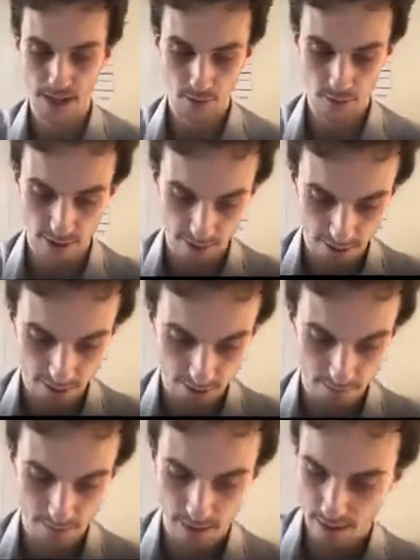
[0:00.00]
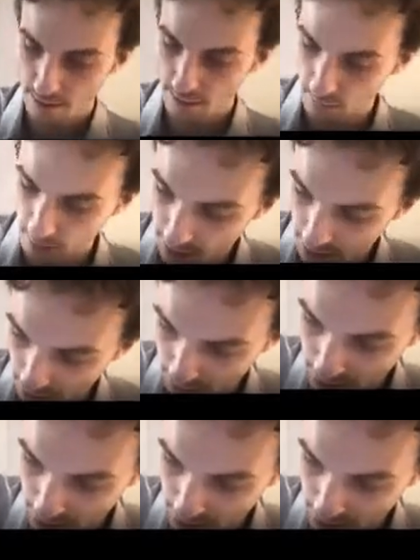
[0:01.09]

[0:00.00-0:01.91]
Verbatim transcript: It goes like this. So we uh,